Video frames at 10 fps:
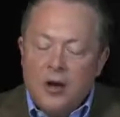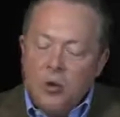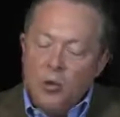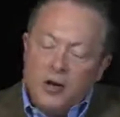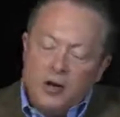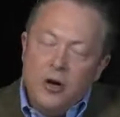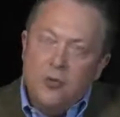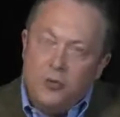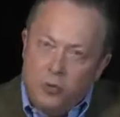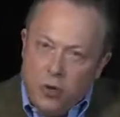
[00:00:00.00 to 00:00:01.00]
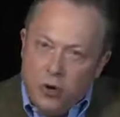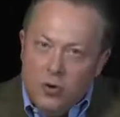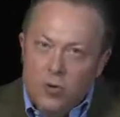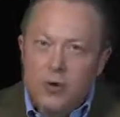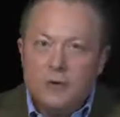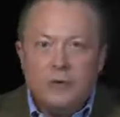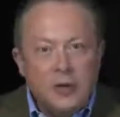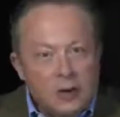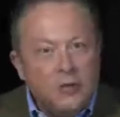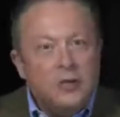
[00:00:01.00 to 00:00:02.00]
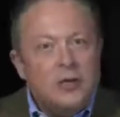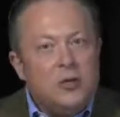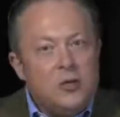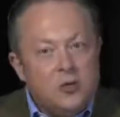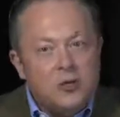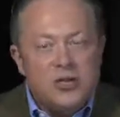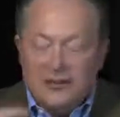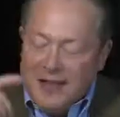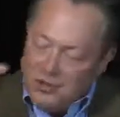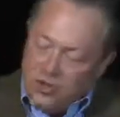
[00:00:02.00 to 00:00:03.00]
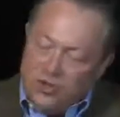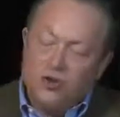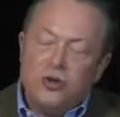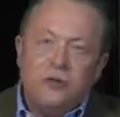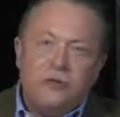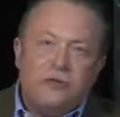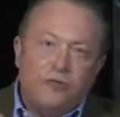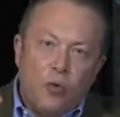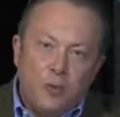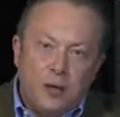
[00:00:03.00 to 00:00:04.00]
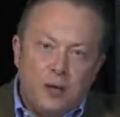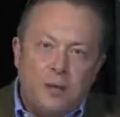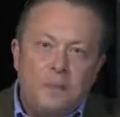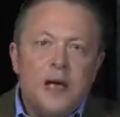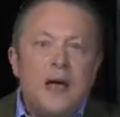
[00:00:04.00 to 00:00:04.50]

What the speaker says: We're going to go through literally using that circular formula